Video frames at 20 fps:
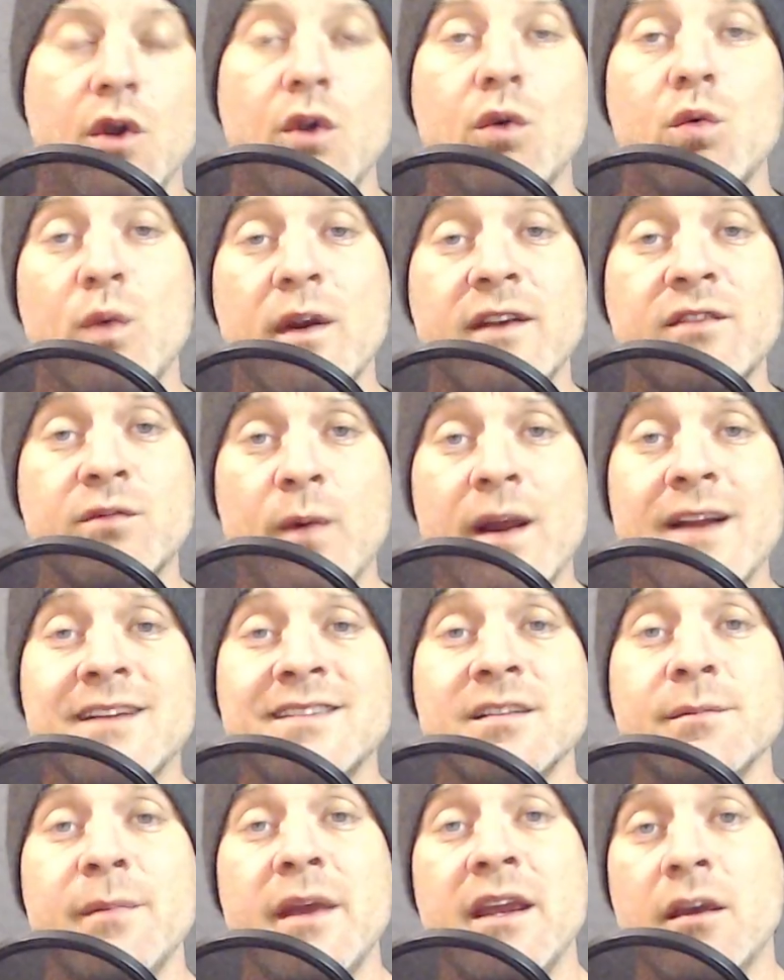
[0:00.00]
Raise
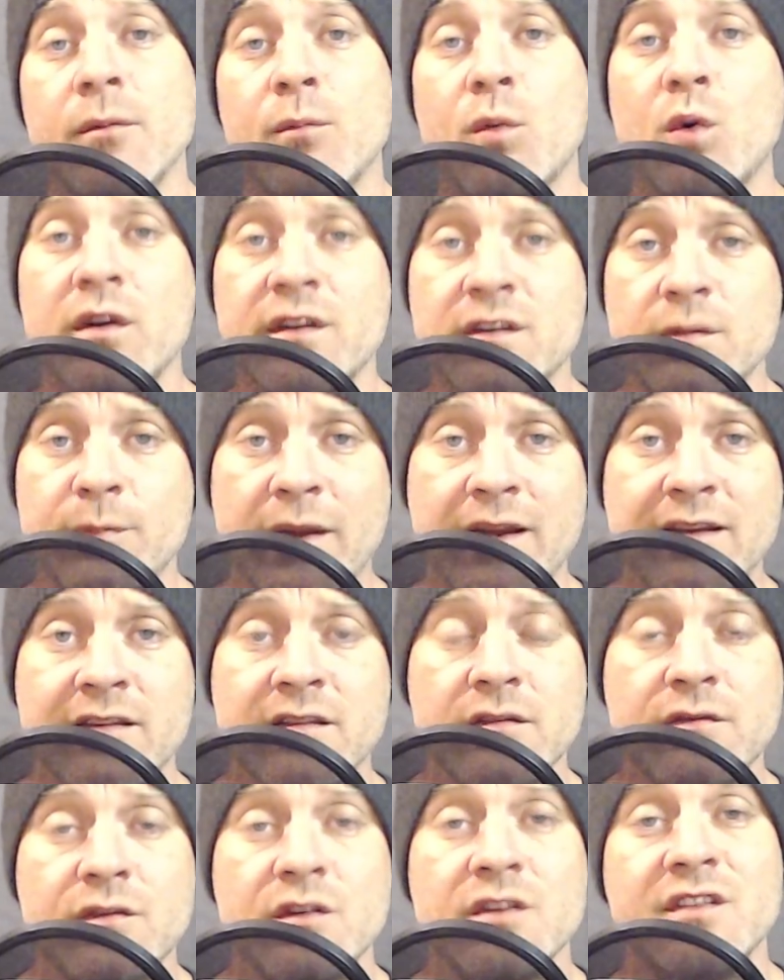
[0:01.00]
rates to make it more
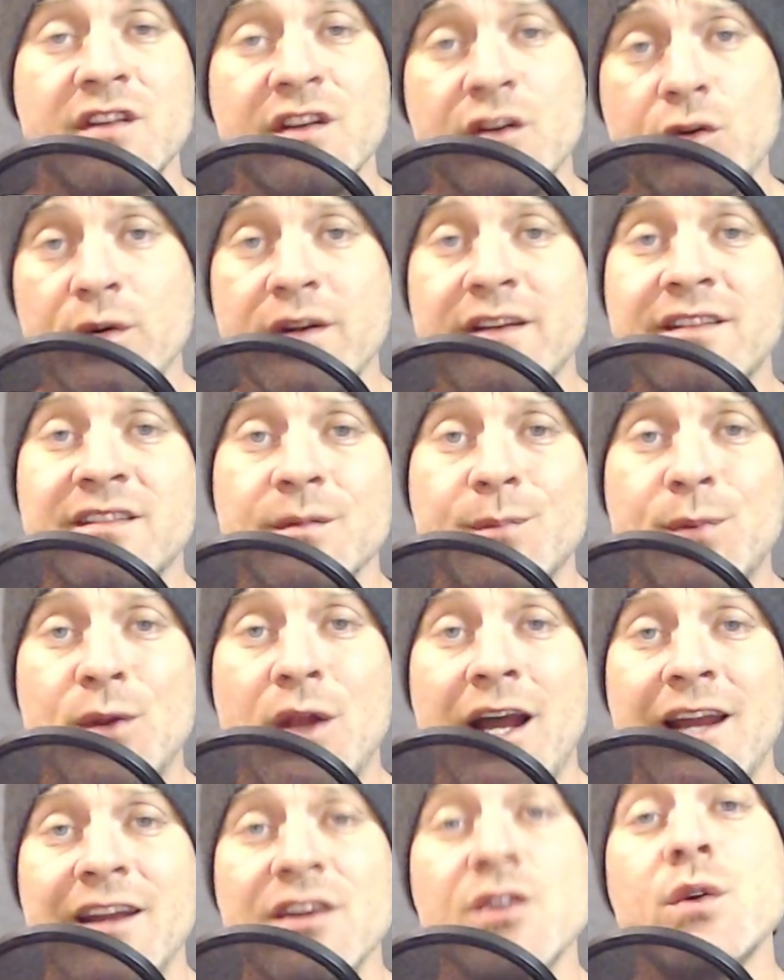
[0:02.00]
expensive, decrease
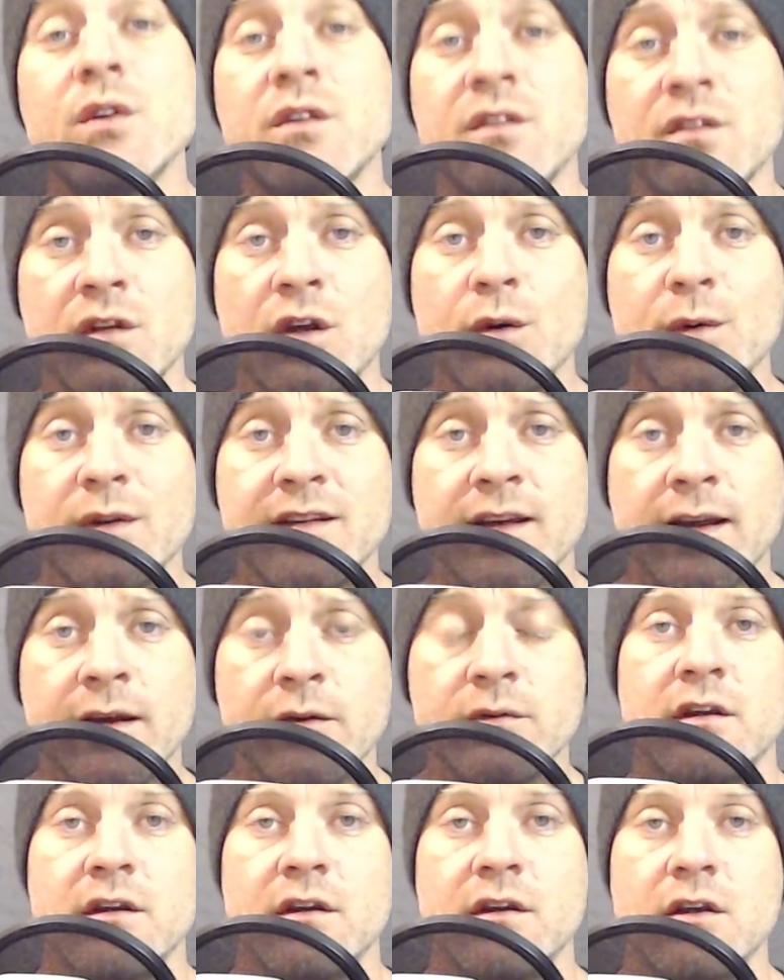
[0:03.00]
supply, and you can slow it
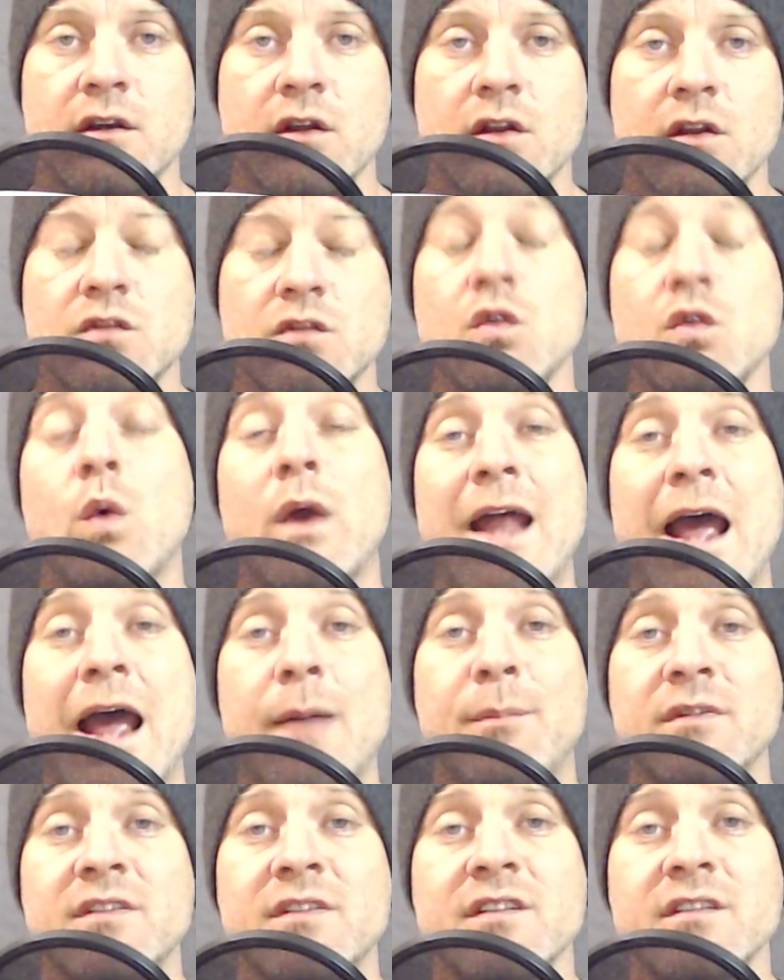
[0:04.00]
down. So what
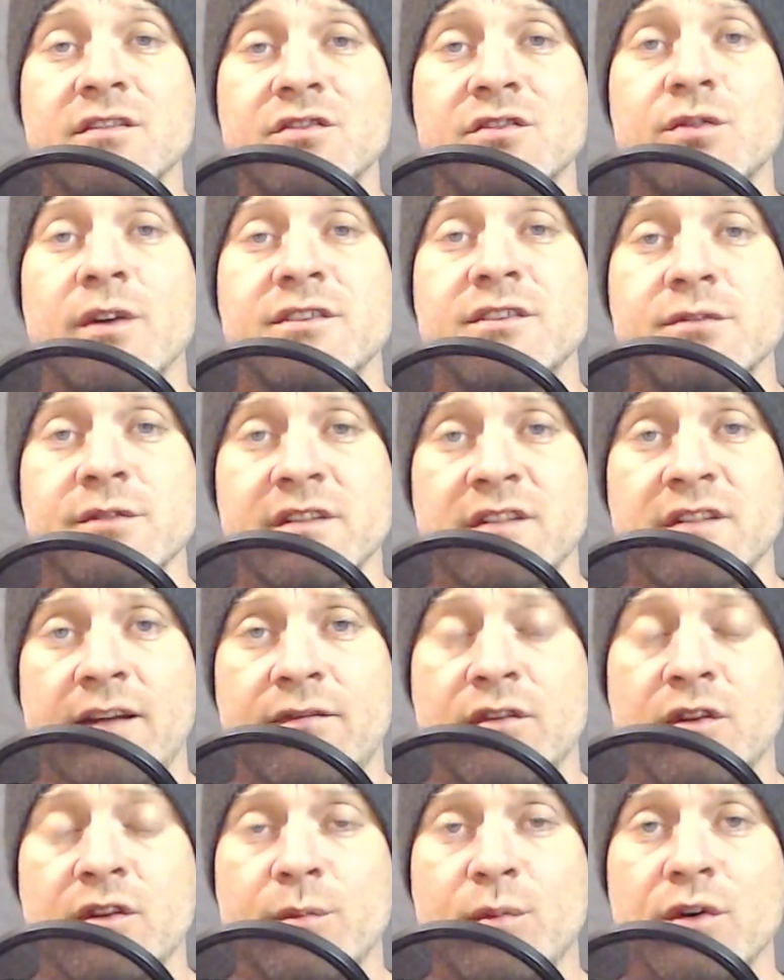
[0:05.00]
happens to these treasuries
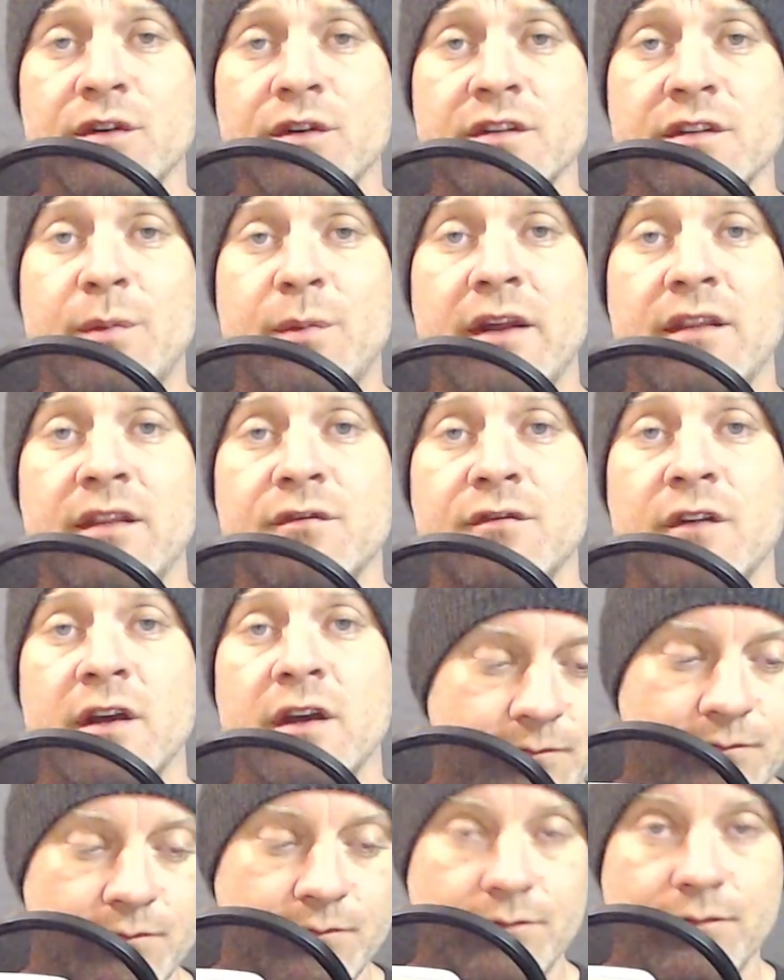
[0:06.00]
after they're purchased by the
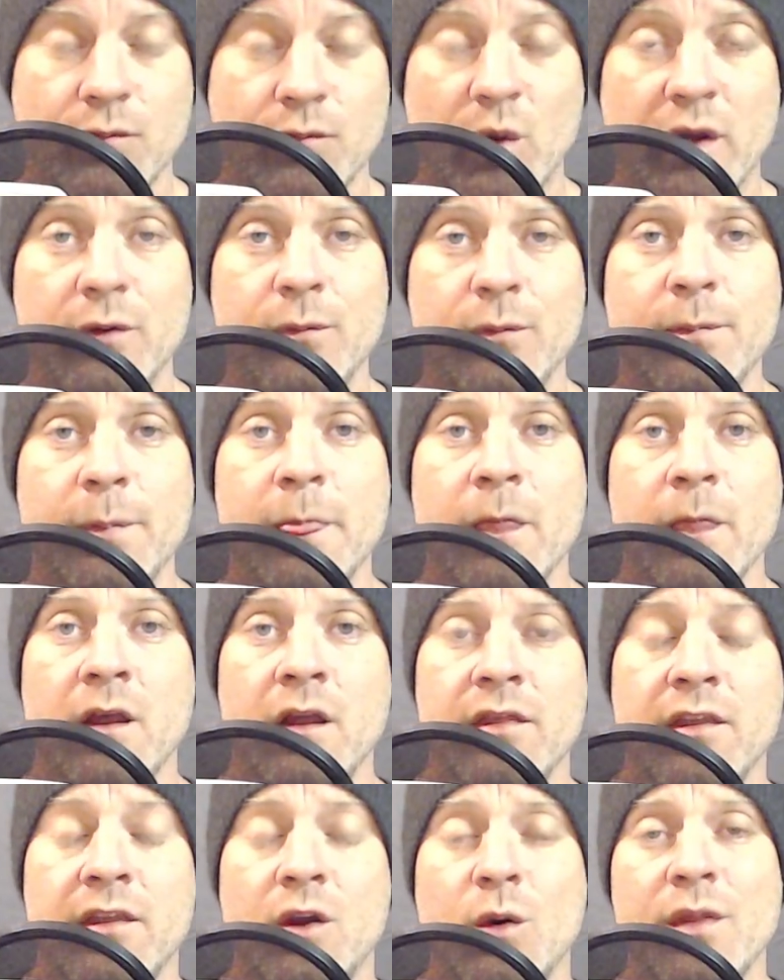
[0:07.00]
Fed? Well,
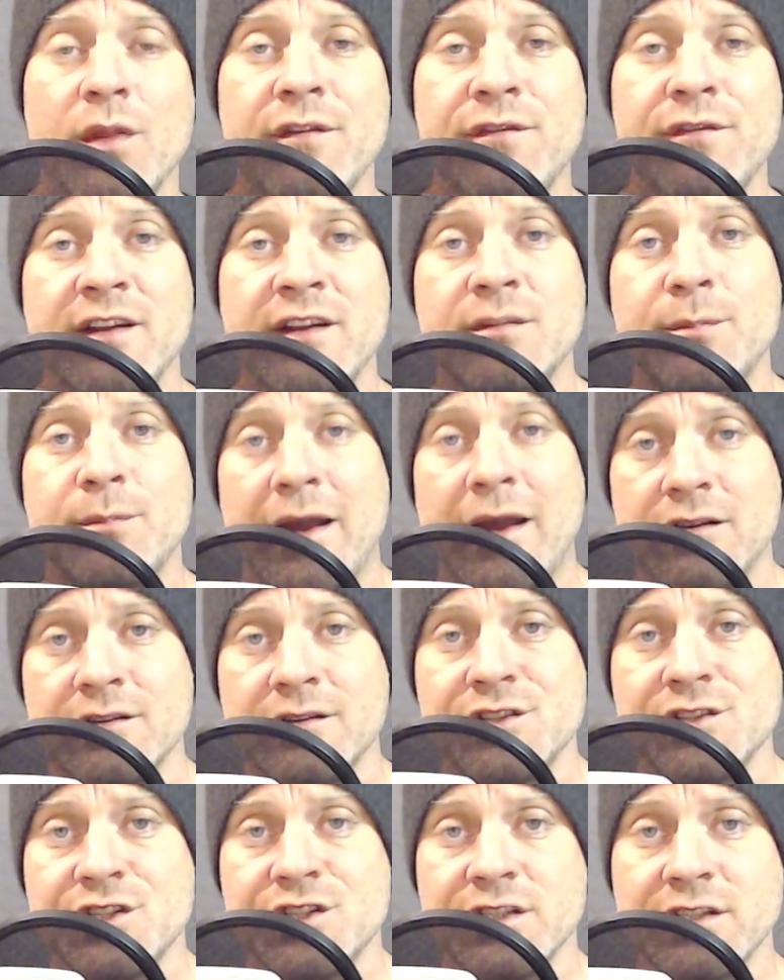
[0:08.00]
they go on the Fed's
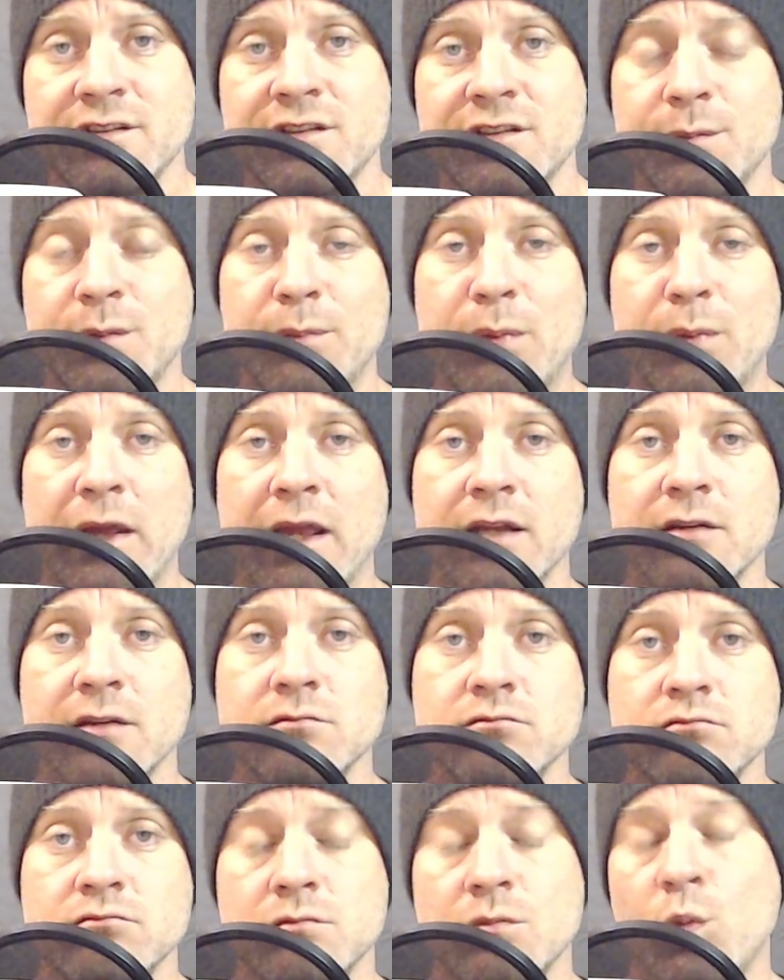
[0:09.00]
balance sheet to be paid
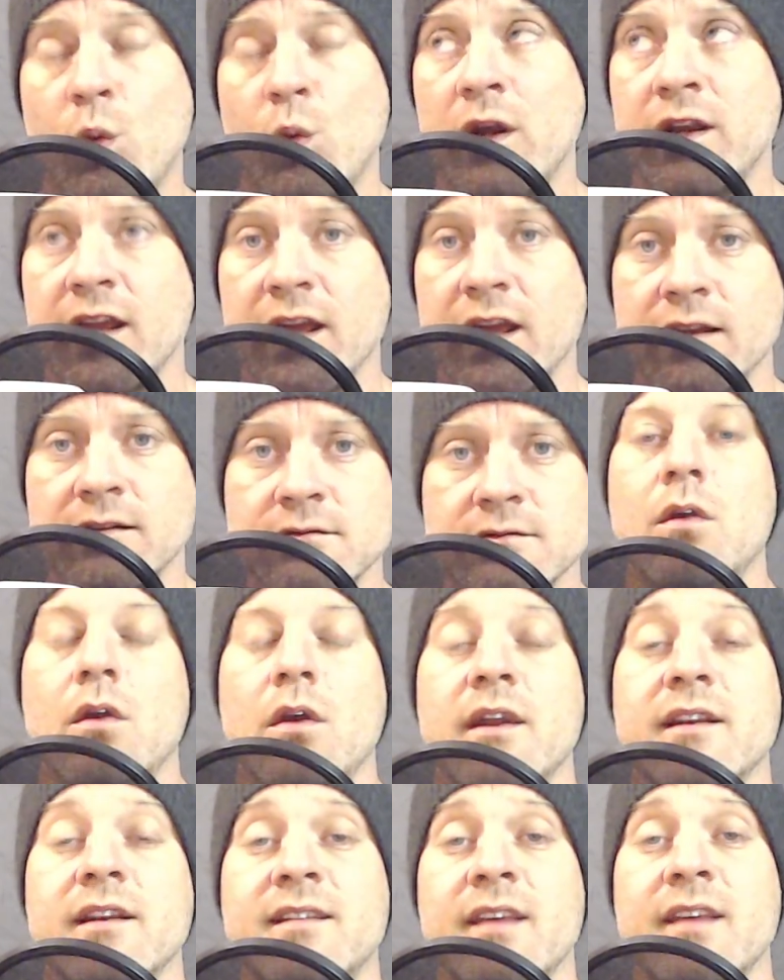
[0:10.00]
one day. Until